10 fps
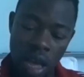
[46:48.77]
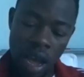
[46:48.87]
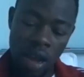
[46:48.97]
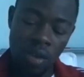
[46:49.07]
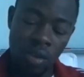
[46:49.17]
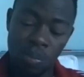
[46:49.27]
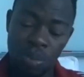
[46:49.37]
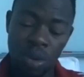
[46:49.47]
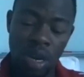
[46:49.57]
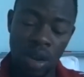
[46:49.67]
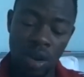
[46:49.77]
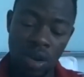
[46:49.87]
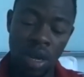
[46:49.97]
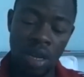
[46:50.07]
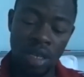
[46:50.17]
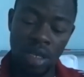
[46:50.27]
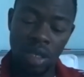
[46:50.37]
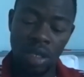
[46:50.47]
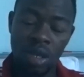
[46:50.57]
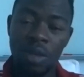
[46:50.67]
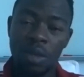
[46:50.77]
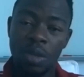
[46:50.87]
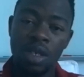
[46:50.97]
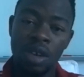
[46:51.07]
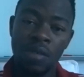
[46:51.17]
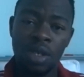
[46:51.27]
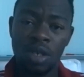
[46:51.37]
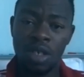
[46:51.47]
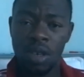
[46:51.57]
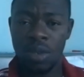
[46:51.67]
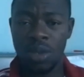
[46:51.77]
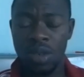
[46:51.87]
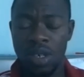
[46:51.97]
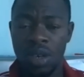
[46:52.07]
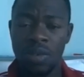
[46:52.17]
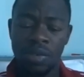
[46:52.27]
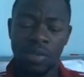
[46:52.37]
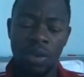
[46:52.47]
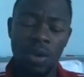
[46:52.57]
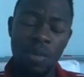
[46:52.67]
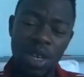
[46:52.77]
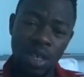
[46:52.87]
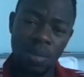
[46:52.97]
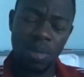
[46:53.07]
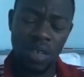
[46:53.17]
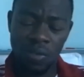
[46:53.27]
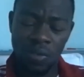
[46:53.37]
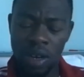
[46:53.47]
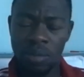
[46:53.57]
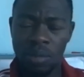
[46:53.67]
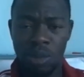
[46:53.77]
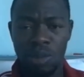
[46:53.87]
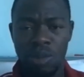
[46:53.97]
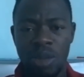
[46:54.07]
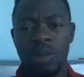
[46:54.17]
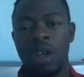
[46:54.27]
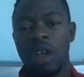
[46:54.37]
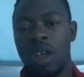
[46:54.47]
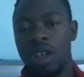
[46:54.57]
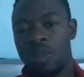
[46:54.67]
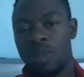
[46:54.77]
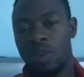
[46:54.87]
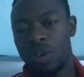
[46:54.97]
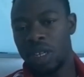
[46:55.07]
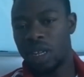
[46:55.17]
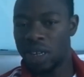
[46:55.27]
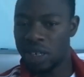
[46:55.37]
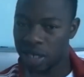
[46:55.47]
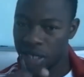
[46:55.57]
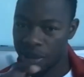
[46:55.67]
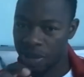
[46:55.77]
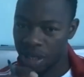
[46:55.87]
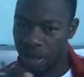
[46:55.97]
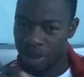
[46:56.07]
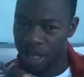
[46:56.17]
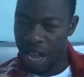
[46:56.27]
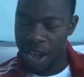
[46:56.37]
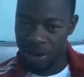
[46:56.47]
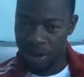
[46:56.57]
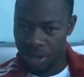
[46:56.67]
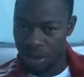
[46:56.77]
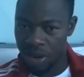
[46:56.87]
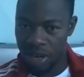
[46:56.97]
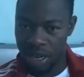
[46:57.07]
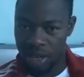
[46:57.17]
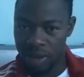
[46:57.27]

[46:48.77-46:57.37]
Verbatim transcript: and you put like, okay, this is service one, service two, service three, service four. What makes it different? Boom, boom, boom. You put sub subtitles on it.